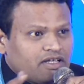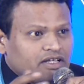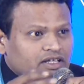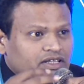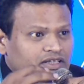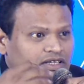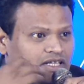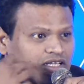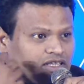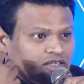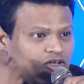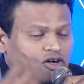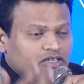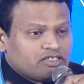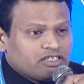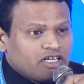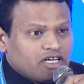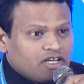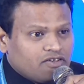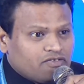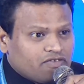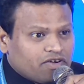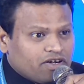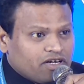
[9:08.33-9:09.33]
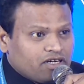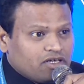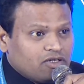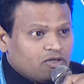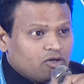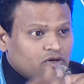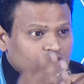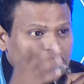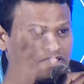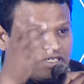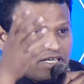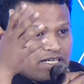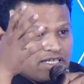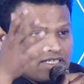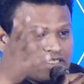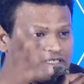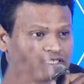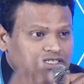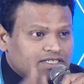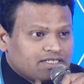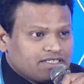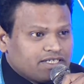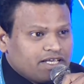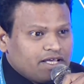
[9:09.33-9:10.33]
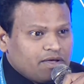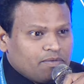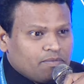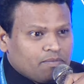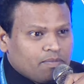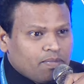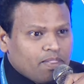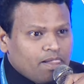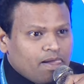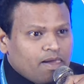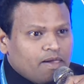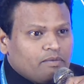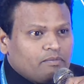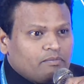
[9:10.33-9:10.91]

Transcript: Their thoughts are different. Though checklist is same,